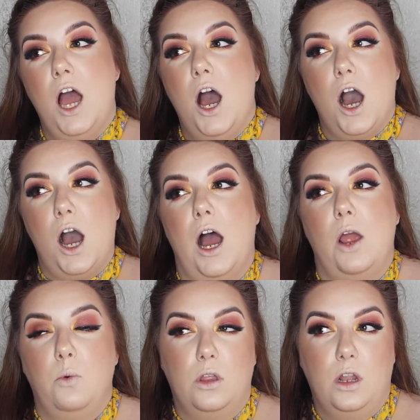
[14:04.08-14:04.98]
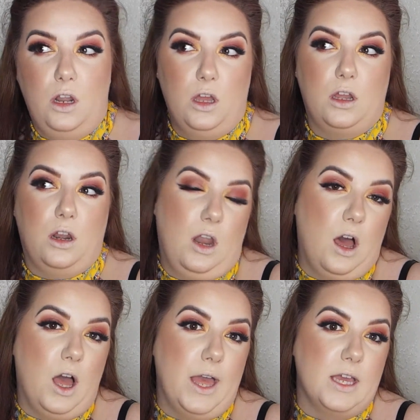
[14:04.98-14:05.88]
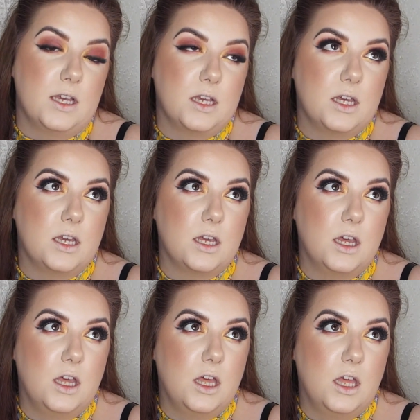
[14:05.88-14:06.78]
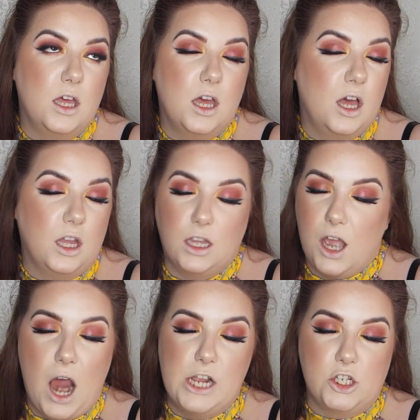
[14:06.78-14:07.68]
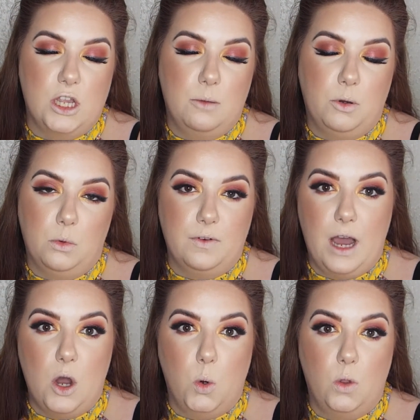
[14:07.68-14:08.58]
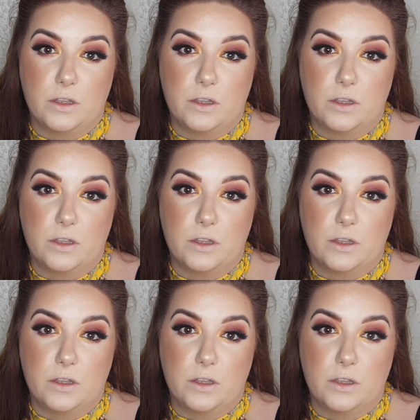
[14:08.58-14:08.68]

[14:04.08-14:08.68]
I want to look like Kylie Jenner but without the